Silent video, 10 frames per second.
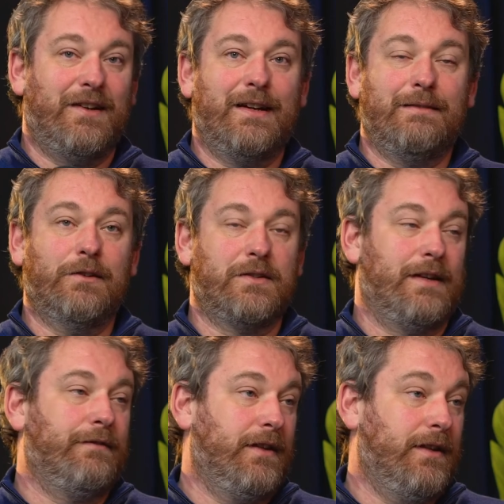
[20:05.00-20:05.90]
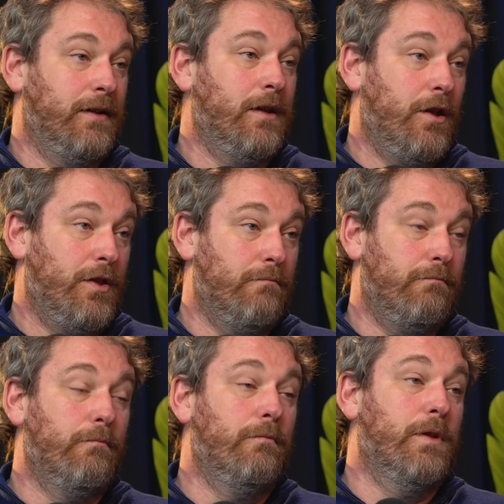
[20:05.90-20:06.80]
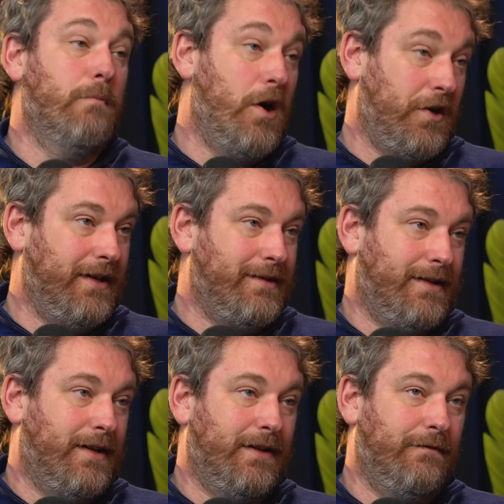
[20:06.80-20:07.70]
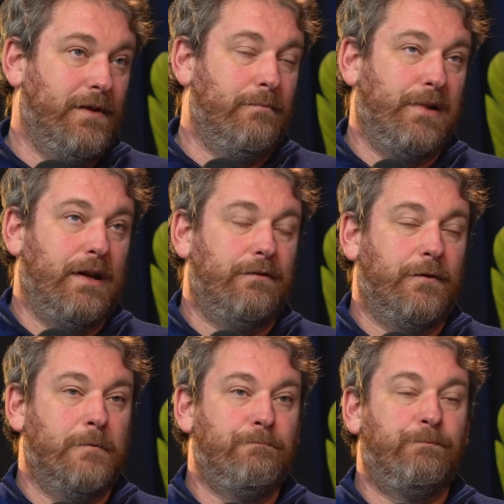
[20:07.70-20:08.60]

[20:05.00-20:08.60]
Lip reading: on, I looked after the market side of the platform.